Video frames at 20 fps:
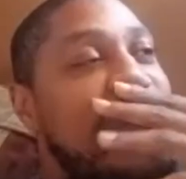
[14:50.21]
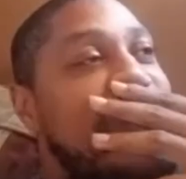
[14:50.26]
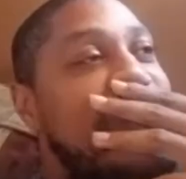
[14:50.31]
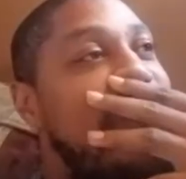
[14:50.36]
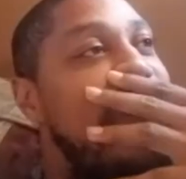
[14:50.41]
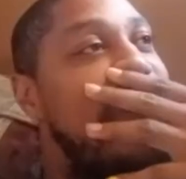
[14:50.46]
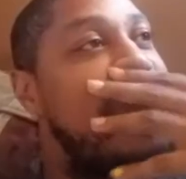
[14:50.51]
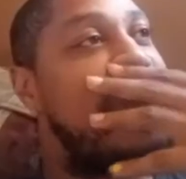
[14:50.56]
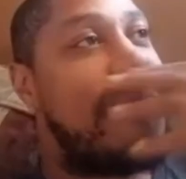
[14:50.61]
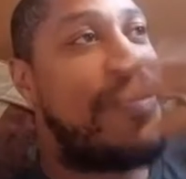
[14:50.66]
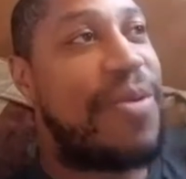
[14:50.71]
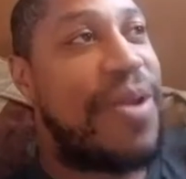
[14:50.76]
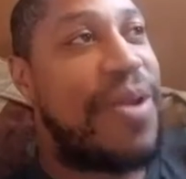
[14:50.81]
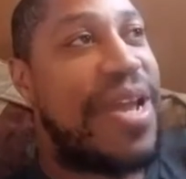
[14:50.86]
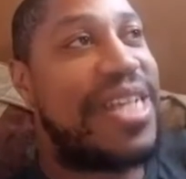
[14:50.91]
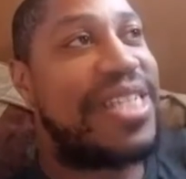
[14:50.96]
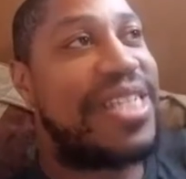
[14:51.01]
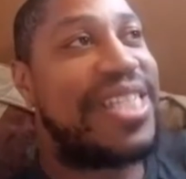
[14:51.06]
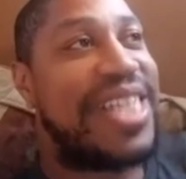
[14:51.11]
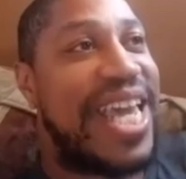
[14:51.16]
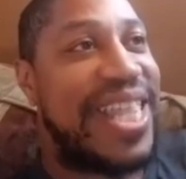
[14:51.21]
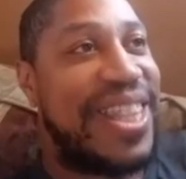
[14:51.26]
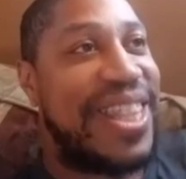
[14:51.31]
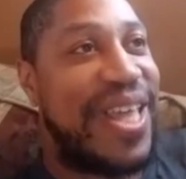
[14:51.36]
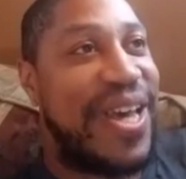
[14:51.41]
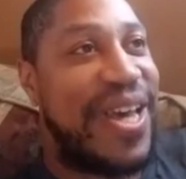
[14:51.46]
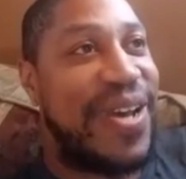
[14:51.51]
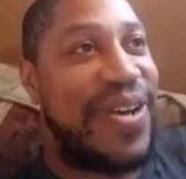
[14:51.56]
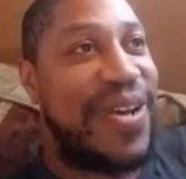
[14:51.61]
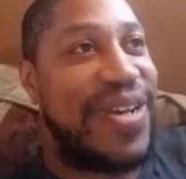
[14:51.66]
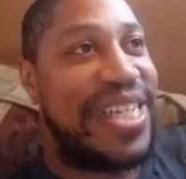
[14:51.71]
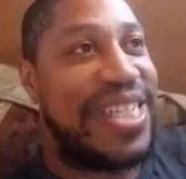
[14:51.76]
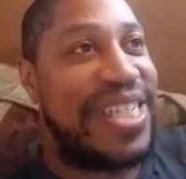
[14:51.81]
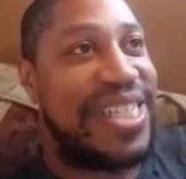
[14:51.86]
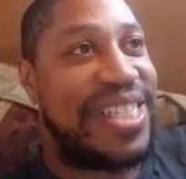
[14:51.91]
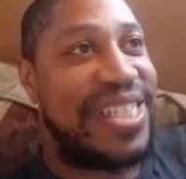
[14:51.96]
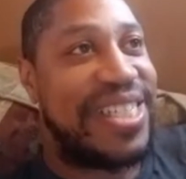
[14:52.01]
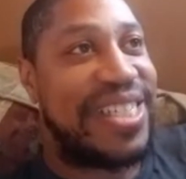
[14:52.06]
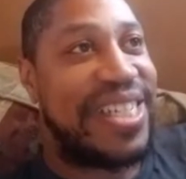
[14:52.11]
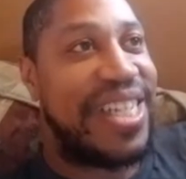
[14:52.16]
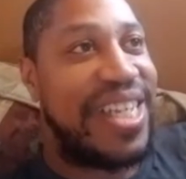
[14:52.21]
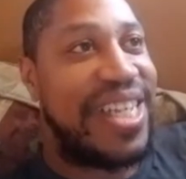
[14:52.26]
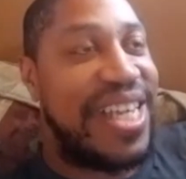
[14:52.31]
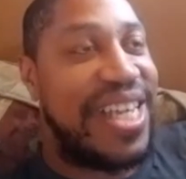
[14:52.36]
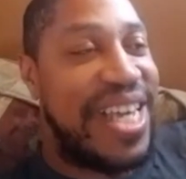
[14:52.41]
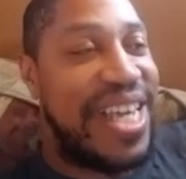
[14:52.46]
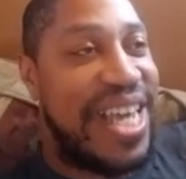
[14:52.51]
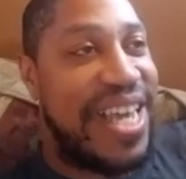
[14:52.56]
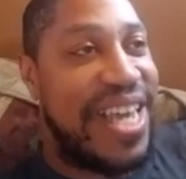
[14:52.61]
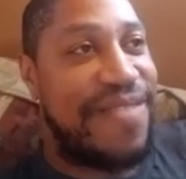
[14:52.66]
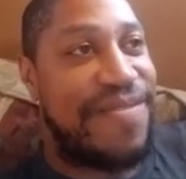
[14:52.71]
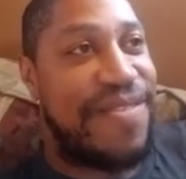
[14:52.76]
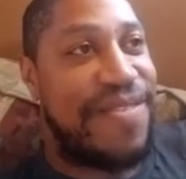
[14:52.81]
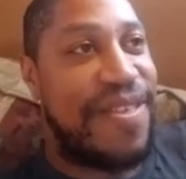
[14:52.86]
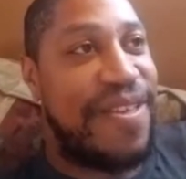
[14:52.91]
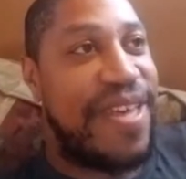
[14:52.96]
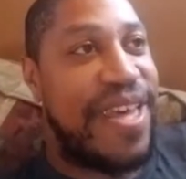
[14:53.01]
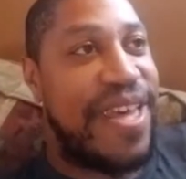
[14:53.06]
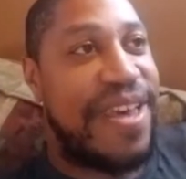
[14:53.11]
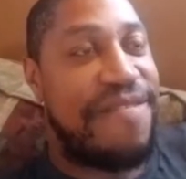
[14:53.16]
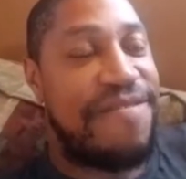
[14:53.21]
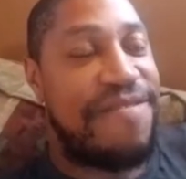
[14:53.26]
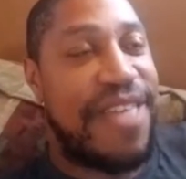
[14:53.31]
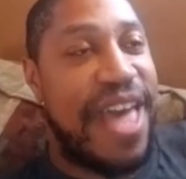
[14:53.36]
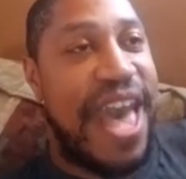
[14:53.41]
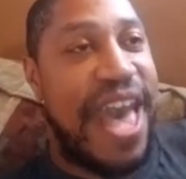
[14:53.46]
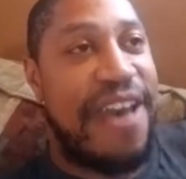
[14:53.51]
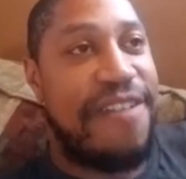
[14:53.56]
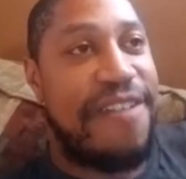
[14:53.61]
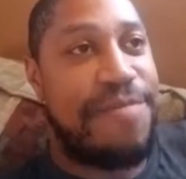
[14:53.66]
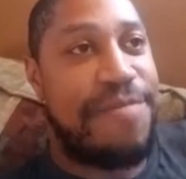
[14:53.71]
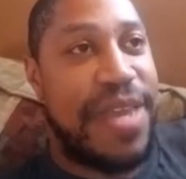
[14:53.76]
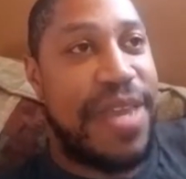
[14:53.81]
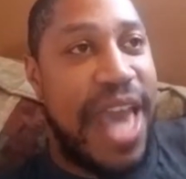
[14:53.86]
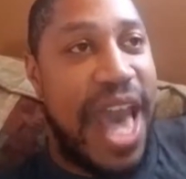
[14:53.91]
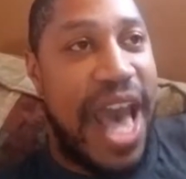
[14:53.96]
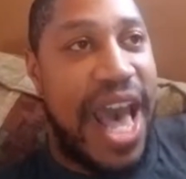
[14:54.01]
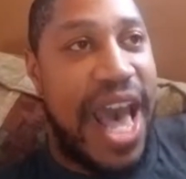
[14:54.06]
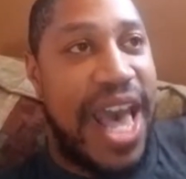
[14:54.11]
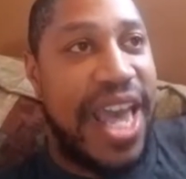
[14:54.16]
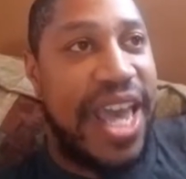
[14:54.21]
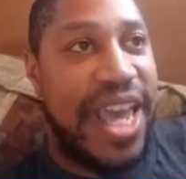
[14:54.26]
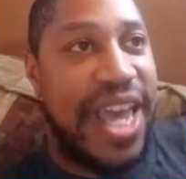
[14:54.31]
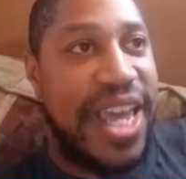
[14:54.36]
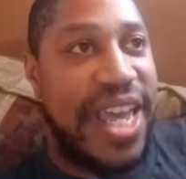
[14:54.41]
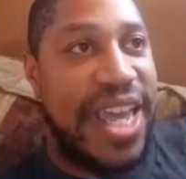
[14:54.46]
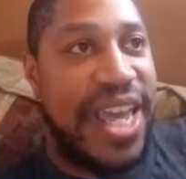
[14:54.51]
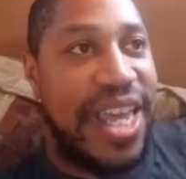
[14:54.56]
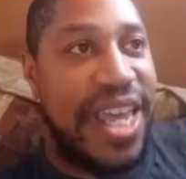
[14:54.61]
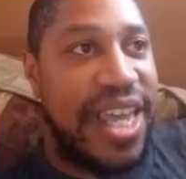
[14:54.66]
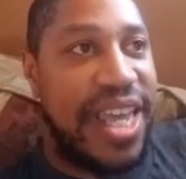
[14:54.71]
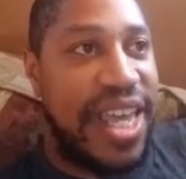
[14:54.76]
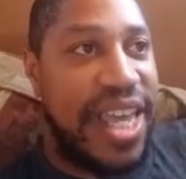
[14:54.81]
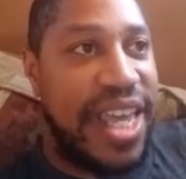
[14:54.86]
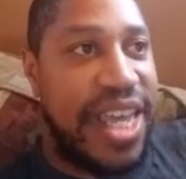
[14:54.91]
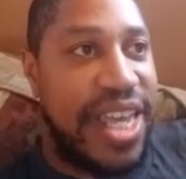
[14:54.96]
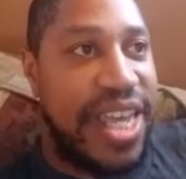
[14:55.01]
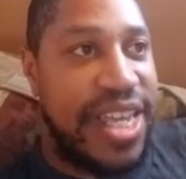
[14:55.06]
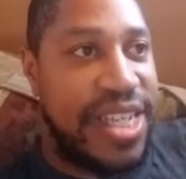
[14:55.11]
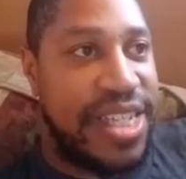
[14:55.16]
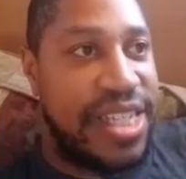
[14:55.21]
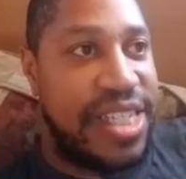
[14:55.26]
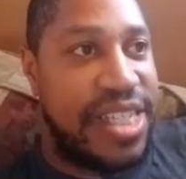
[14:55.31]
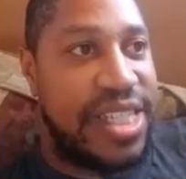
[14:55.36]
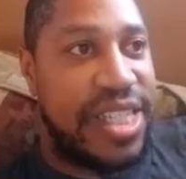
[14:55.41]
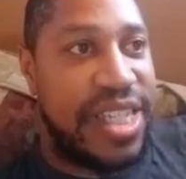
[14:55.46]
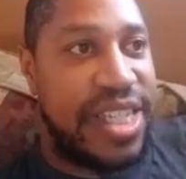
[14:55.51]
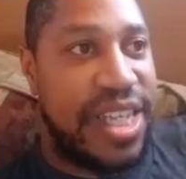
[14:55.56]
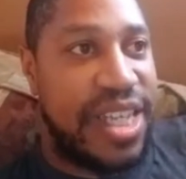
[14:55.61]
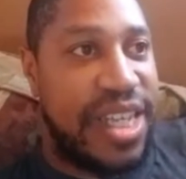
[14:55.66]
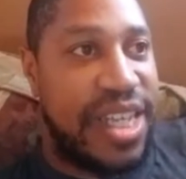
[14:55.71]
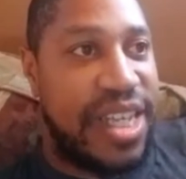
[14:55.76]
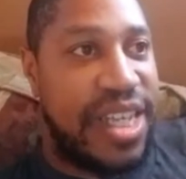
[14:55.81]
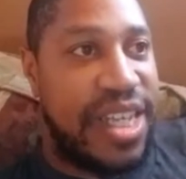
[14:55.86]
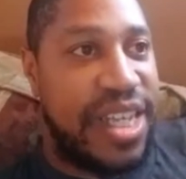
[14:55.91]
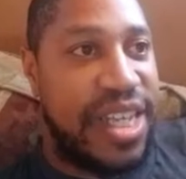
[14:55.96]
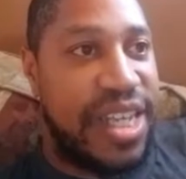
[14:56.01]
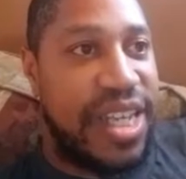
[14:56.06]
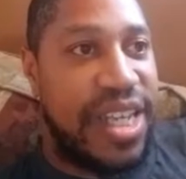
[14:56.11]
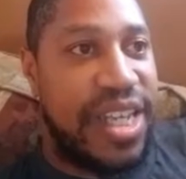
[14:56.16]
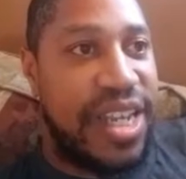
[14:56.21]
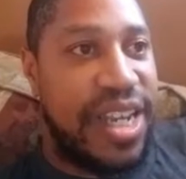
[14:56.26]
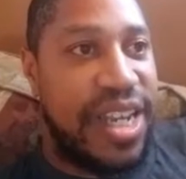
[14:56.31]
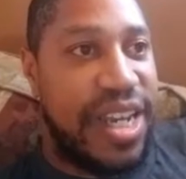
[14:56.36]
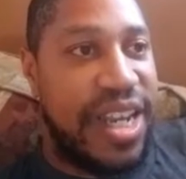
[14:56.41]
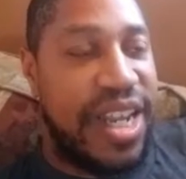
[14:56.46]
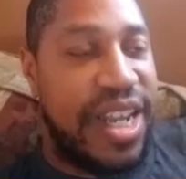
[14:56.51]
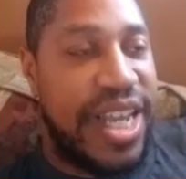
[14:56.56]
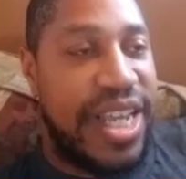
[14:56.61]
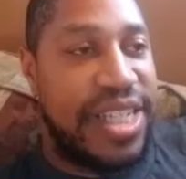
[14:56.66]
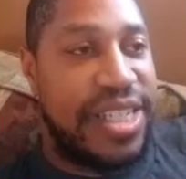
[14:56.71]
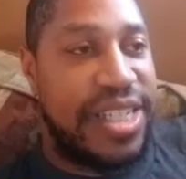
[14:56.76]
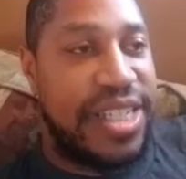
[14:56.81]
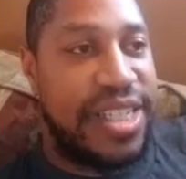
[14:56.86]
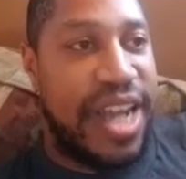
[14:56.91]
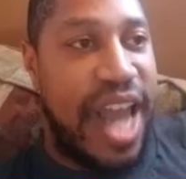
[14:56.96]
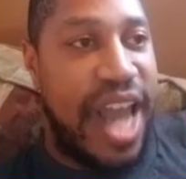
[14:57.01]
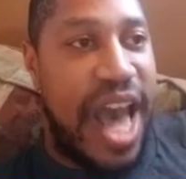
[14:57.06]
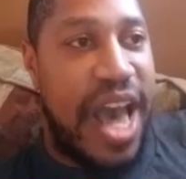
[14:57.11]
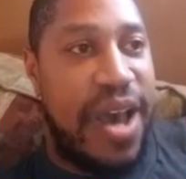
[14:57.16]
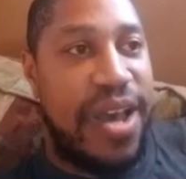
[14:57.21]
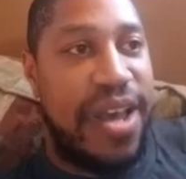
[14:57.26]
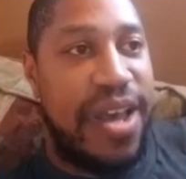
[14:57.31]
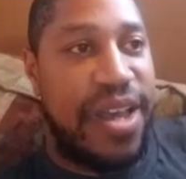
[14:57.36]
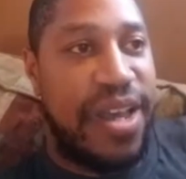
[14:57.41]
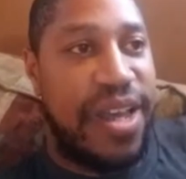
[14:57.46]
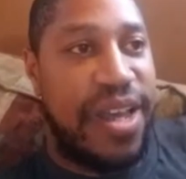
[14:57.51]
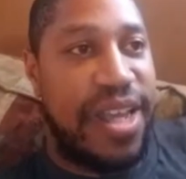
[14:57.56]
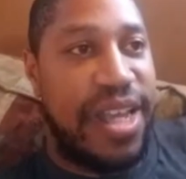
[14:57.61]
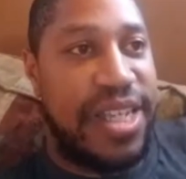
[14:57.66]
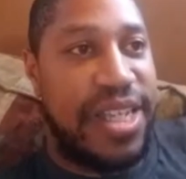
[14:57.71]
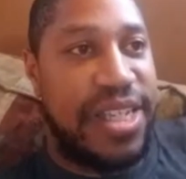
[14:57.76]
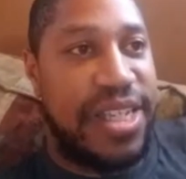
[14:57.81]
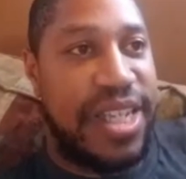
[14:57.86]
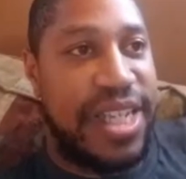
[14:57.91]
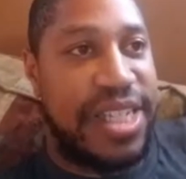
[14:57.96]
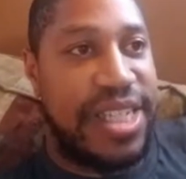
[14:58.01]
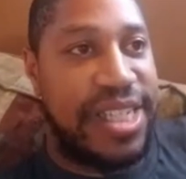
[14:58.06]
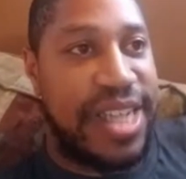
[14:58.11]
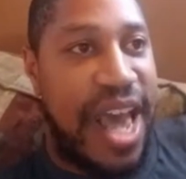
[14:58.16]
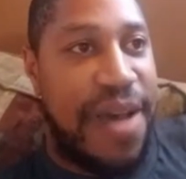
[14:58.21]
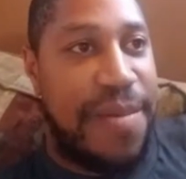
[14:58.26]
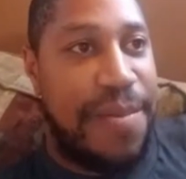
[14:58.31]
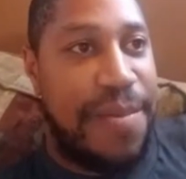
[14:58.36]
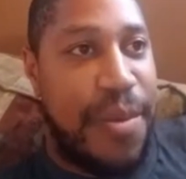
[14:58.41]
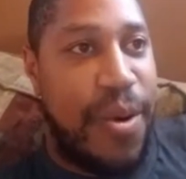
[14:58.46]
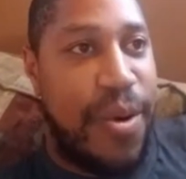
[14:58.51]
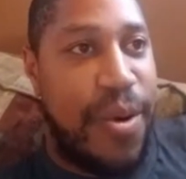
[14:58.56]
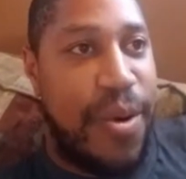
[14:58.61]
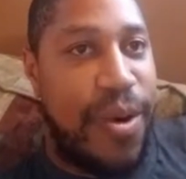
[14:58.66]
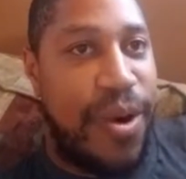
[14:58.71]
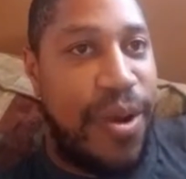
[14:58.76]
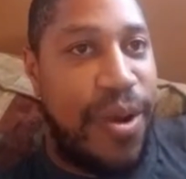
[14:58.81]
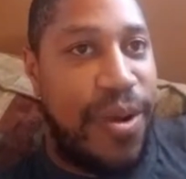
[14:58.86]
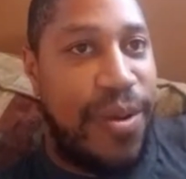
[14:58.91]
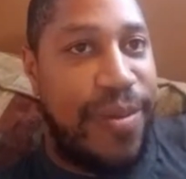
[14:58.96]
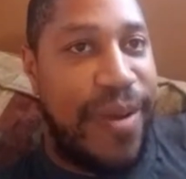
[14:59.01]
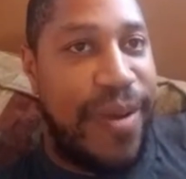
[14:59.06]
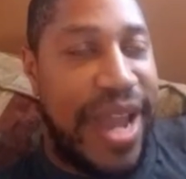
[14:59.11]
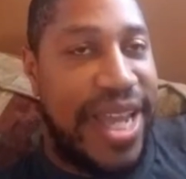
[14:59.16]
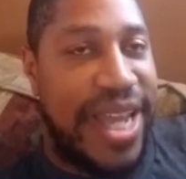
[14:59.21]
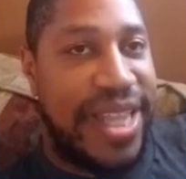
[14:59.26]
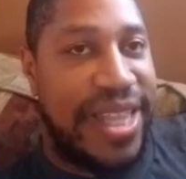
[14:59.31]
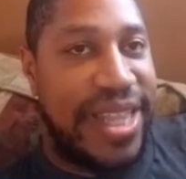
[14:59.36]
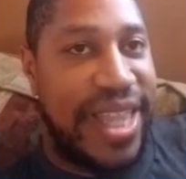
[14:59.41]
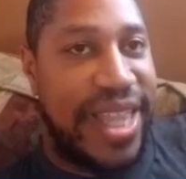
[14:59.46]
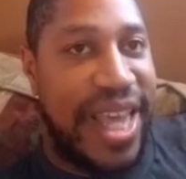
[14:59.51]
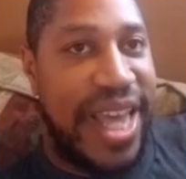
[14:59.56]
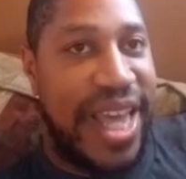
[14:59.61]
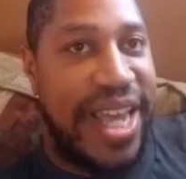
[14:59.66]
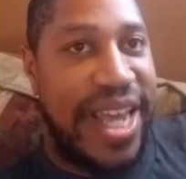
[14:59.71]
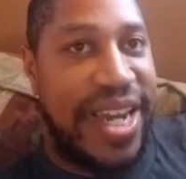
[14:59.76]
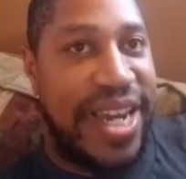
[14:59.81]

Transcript: what I was saying though is, if the FBI is not moral, right? Then